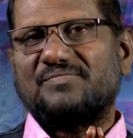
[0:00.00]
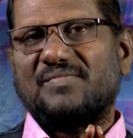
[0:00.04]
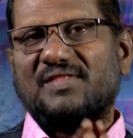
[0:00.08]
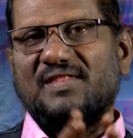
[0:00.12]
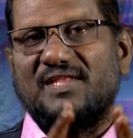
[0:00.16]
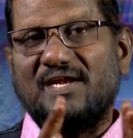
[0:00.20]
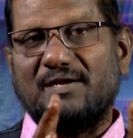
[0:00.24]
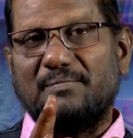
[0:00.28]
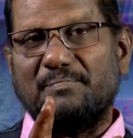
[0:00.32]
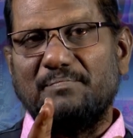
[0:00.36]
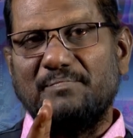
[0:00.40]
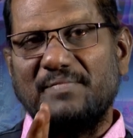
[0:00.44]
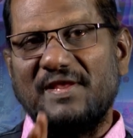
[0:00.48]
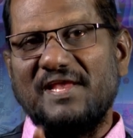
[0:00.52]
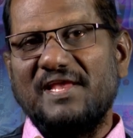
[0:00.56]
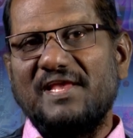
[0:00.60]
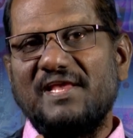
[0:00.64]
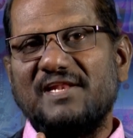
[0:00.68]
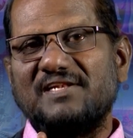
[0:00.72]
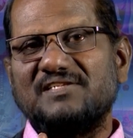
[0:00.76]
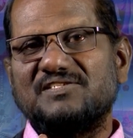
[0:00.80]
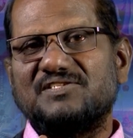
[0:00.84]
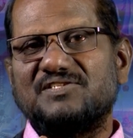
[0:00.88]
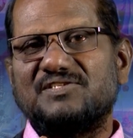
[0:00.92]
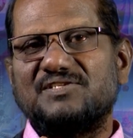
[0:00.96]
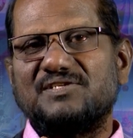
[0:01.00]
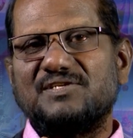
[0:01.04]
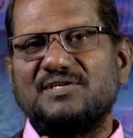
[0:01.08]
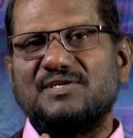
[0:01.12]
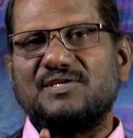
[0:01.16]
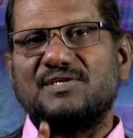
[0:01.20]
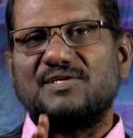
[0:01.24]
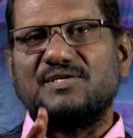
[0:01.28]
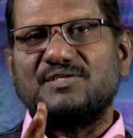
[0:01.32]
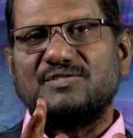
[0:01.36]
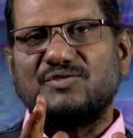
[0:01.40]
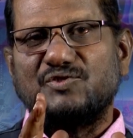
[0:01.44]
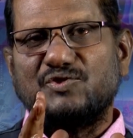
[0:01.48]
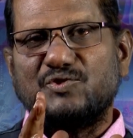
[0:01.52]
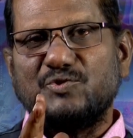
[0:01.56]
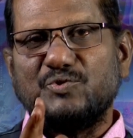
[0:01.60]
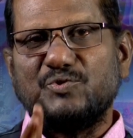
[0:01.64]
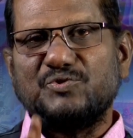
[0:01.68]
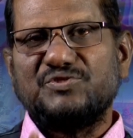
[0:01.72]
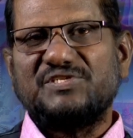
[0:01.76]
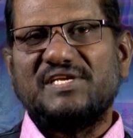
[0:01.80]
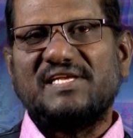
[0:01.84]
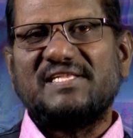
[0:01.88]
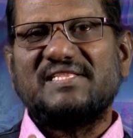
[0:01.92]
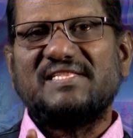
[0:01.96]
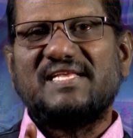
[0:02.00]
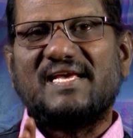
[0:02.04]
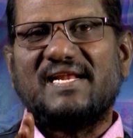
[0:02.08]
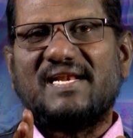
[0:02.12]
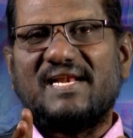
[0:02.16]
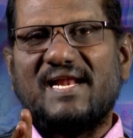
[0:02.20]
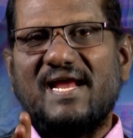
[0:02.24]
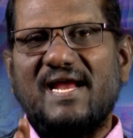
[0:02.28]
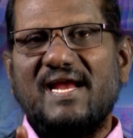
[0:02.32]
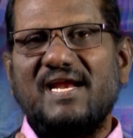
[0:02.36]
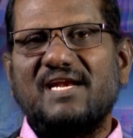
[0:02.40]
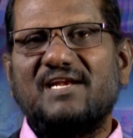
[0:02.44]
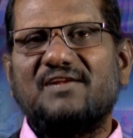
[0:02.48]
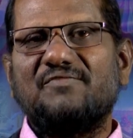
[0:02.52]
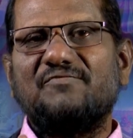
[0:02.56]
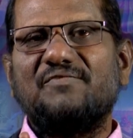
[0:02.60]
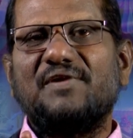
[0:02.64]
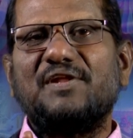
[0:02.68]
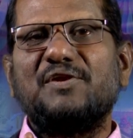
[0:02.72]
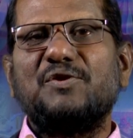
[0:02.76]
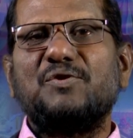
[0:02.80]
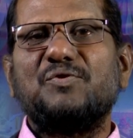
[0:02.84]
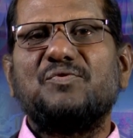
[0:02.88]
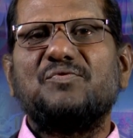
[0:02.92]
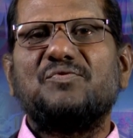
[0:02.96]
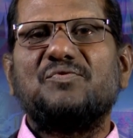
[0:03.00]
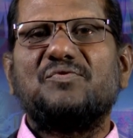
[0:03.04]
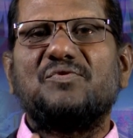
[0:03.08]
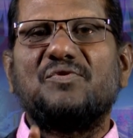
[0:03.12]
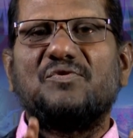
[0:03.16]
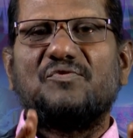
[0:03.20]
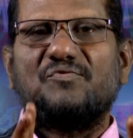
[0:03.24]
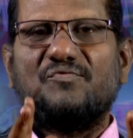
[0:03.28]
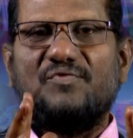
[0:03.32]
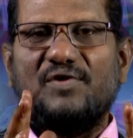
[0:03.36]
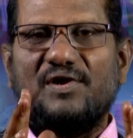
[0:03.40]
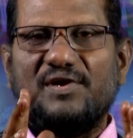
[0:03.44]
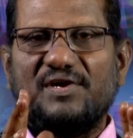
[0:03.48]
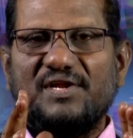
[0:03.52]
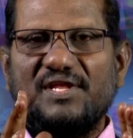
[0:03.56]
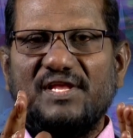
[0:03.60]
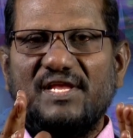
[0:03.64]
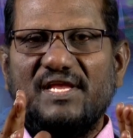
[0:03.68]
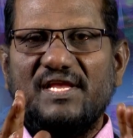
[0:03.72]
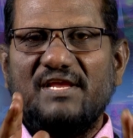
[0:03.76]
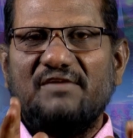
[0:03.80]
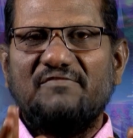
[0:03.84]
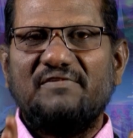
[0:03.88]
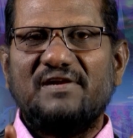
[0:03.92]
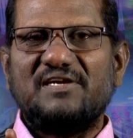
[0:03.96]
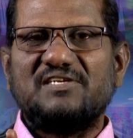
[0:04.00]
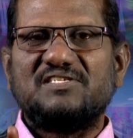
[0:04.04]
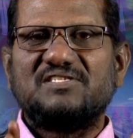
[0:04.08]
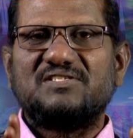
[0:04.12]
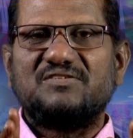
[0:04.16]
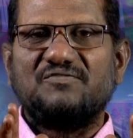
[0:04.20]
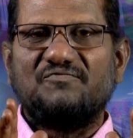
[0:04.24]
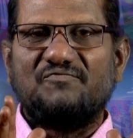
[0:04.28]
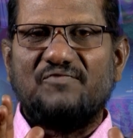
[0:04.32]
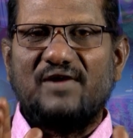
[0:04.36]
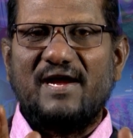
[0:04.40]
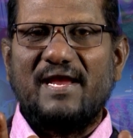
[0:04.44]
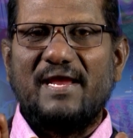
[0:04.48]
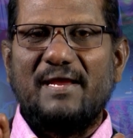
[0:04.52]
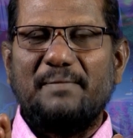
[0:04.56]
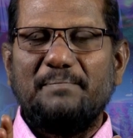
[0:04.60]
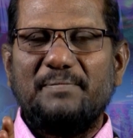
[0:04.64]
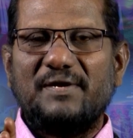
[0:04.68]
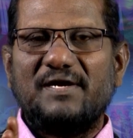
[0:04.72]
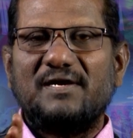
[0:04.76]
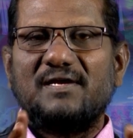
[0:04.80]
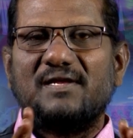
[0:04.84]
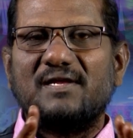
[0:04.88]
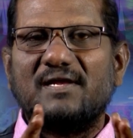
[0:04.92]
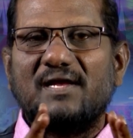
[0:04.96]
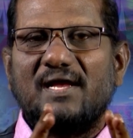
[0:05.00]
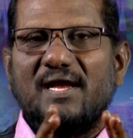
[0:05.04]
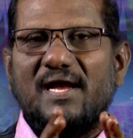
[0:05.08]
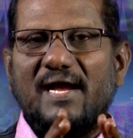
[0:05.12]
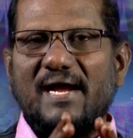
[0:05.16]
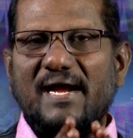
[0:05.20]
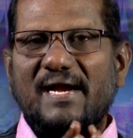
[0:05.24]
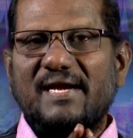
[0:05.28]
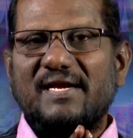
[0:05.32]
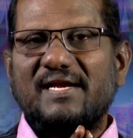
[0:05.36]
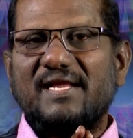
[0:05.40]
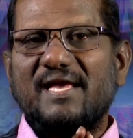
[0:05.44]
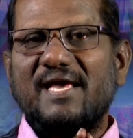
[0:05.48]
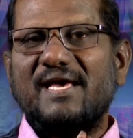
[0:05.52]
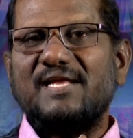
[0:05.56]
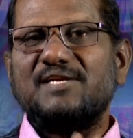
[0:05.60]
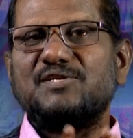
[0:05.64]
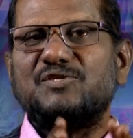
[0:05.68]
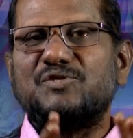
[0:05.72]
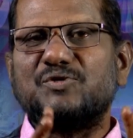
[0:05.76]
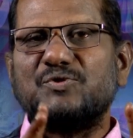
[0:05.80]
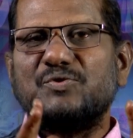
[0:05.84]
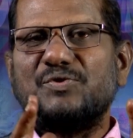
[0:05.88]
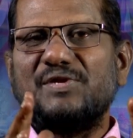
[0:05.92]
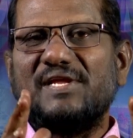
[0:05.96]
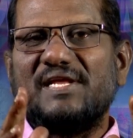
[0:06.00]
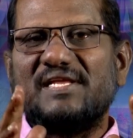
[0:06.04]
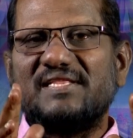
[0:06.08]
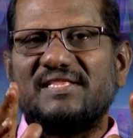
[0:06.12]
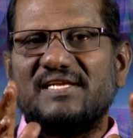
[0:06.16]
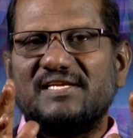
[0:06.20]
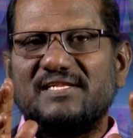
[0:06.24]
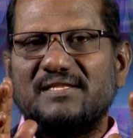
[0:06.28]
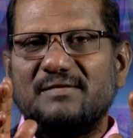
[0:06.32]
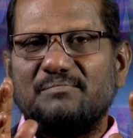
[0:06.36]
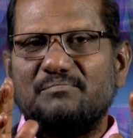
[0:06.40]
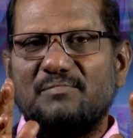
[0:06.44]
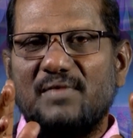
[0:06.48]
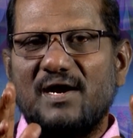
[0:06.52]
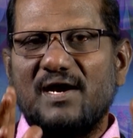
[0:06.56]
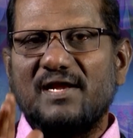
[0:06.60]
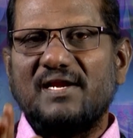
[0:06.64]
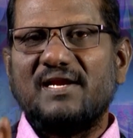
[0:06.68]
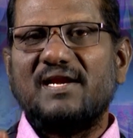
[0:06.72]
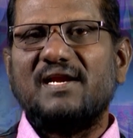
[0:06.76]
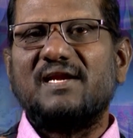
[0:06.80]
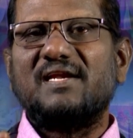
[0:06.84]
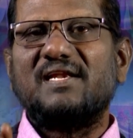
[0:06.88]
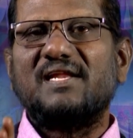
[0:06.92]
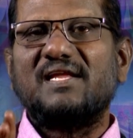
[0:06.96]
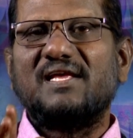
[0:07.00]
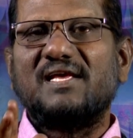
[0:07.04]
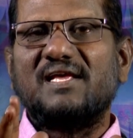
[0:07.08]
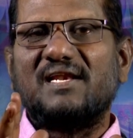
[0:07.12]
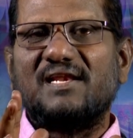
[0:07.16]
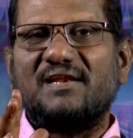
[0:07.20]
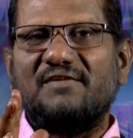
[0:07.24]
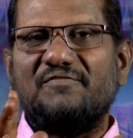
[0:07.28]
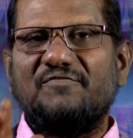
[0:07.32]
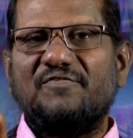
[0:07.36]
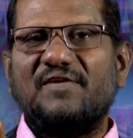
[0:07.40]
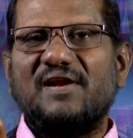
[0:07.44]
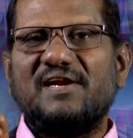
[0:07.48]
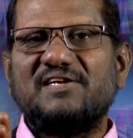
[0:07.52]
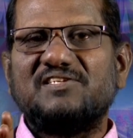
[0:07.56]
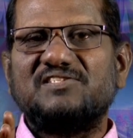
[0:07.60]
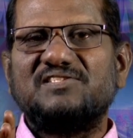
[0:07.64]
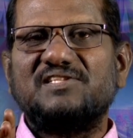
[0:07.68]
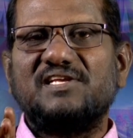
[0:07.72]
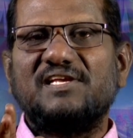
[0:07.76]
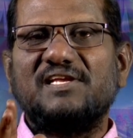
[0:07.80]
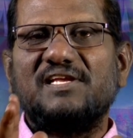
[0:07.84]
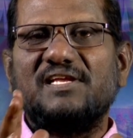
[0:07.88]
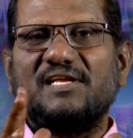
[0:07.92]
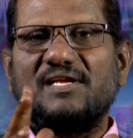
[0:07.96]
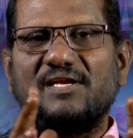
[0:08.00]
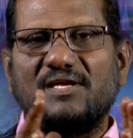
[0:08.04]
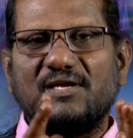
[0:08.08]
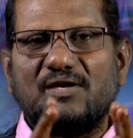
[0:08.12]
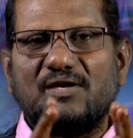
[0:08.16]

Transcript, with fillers: That means choosing the right venue for events vibe and ensuring that the marketing reflects the